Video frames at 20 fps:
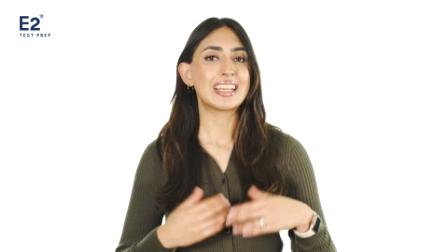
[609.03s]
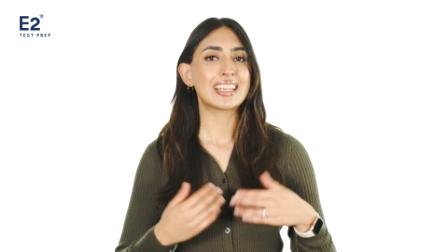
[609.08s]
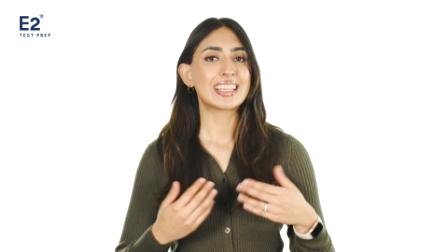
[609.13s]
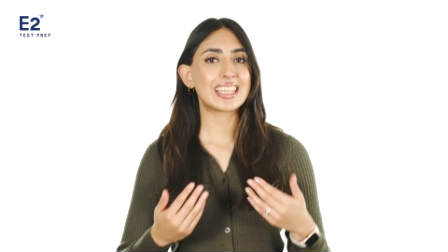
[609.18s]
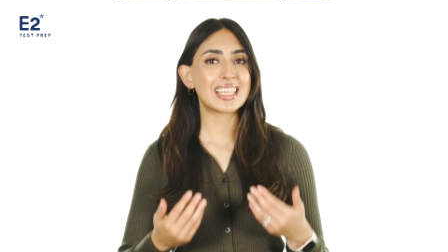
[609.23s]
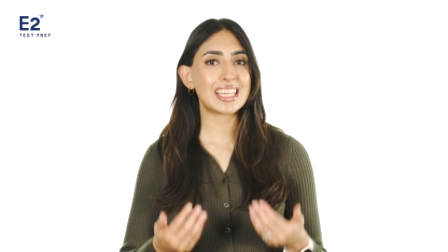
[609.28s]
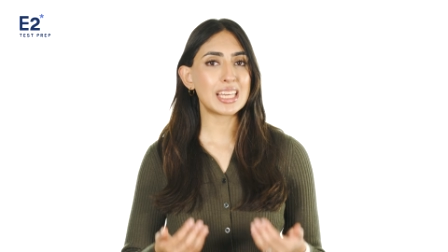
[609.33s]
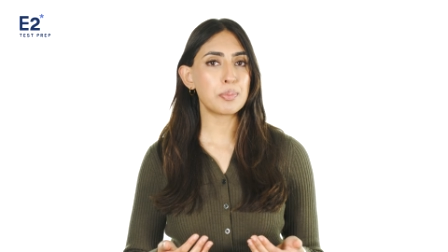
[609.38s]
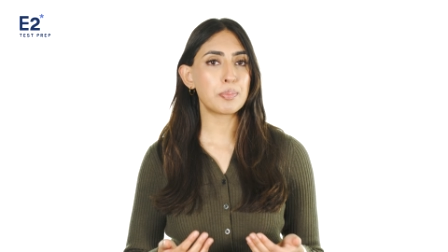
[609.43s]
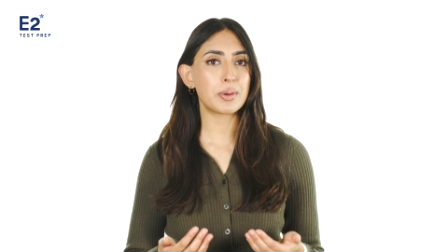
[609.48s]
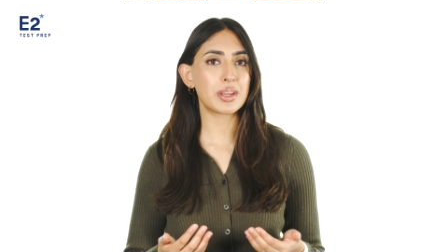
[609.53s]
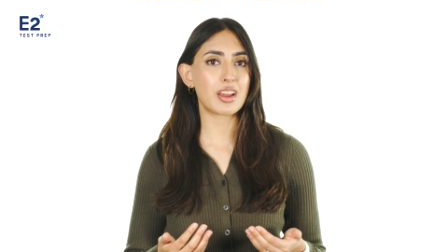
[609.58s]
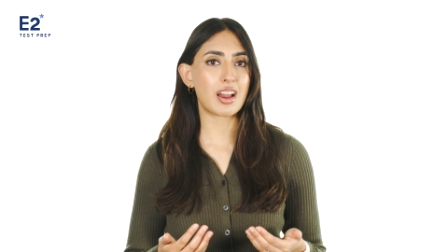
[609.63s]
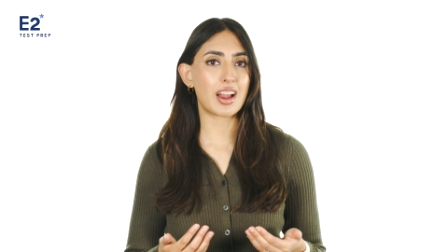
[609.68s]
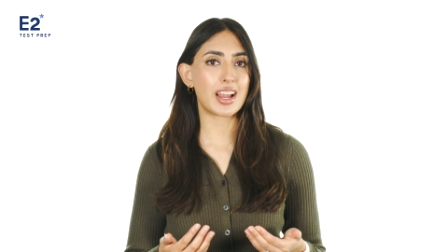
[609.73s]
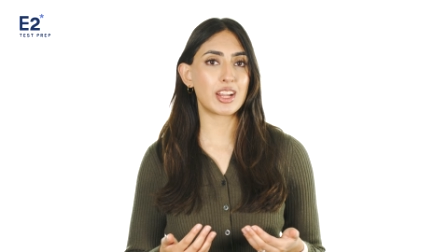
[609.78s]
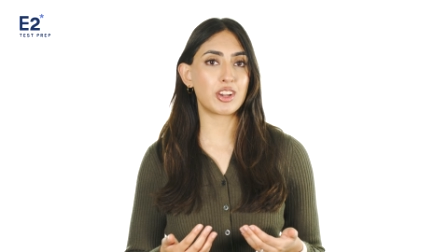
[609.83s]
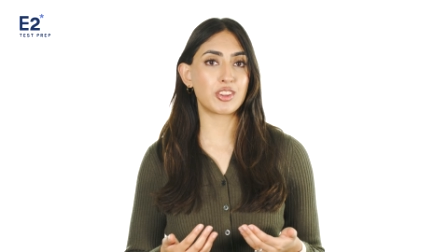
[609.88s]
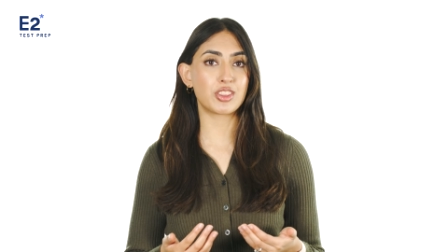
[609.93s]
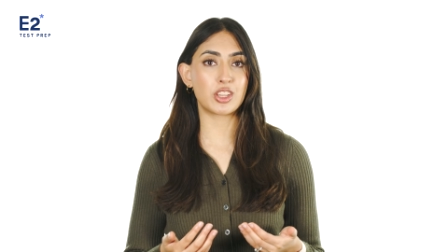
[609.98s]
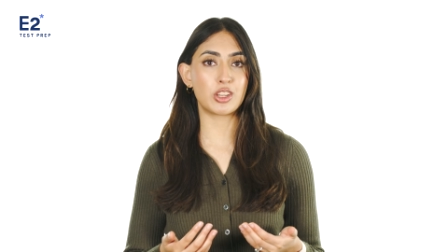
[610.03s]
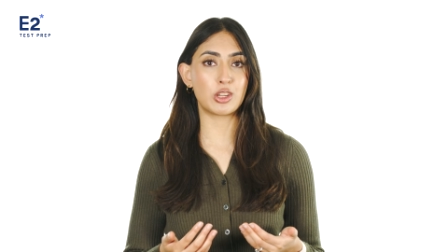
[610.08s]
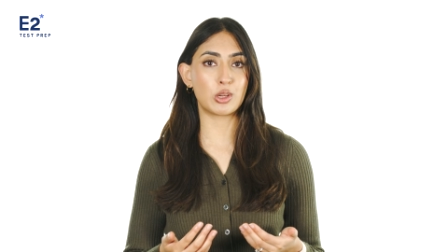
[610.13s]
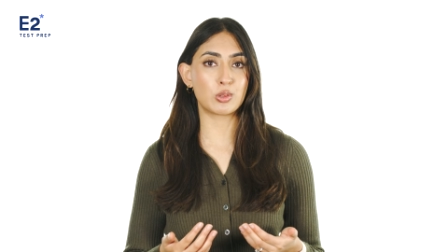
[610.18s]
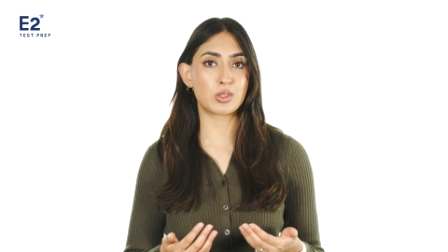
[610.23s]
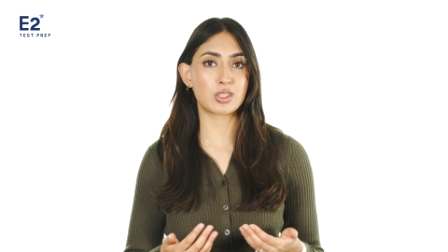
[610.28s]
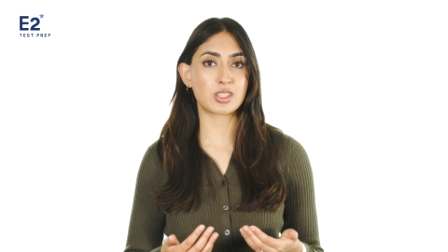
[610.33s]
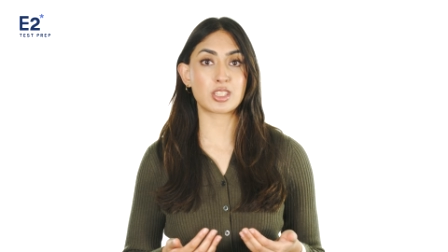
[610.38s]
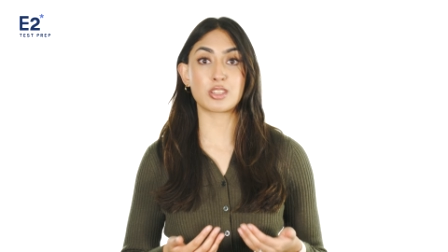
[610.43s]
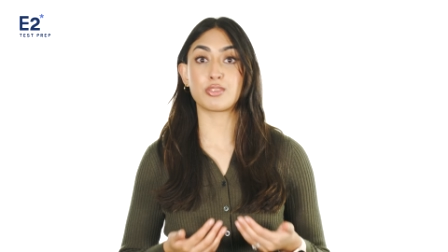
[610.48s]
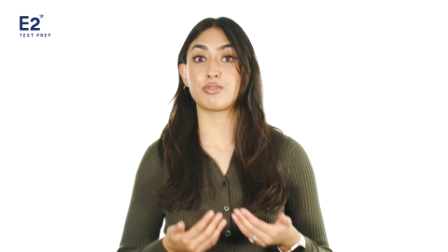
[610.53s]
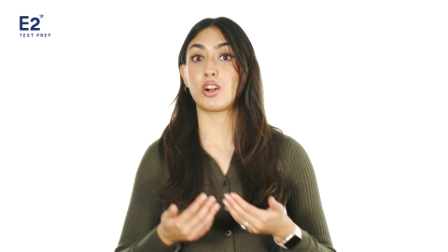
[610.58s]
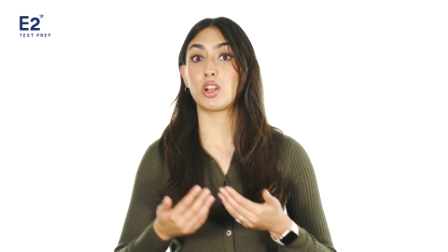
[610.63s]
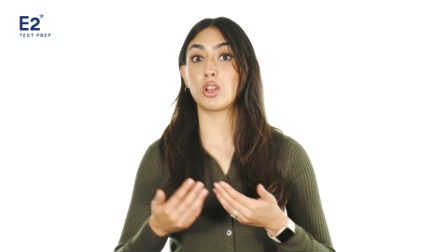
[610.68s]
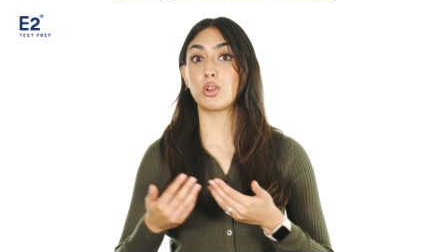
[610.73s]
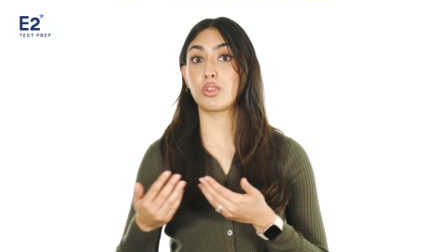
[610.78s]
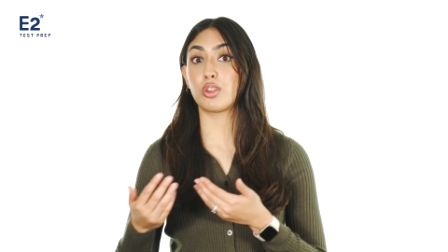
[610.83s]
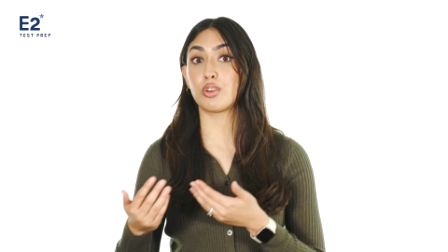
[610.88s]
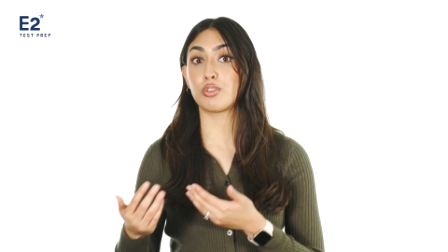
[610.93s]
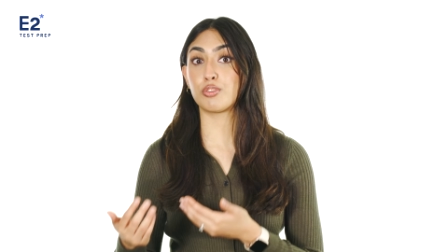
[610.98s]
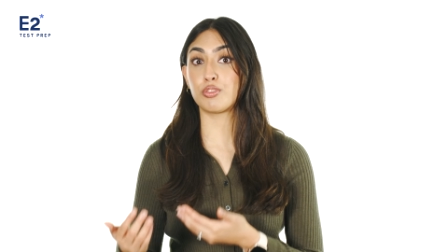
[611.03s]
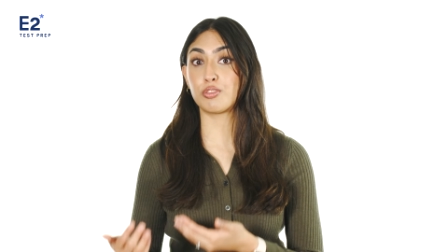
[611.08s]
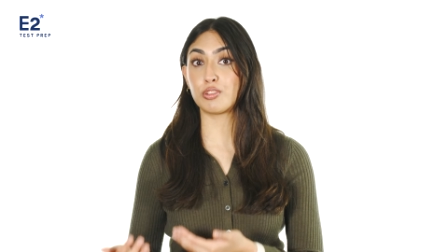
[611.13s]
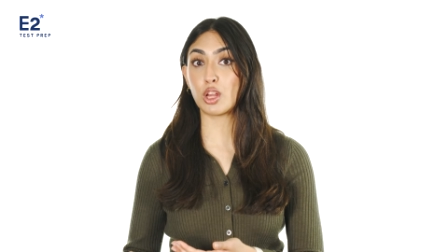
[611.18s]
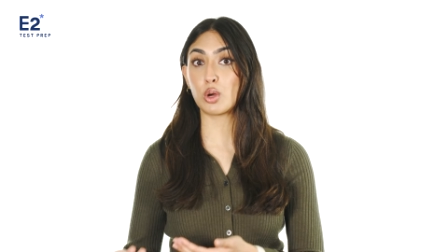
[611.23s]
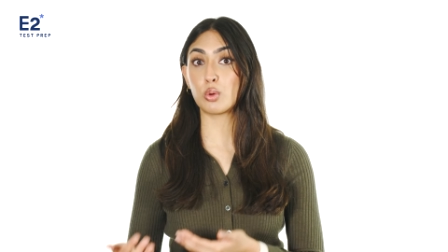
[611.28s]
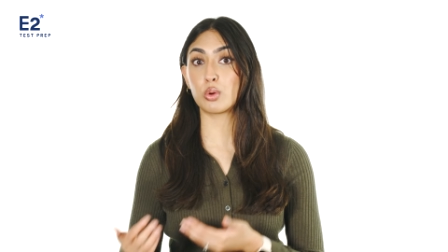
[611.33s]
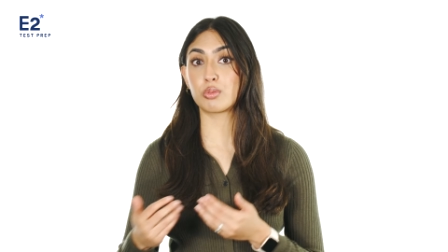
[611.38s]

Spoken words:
Keep an eye on the notes to follow the flow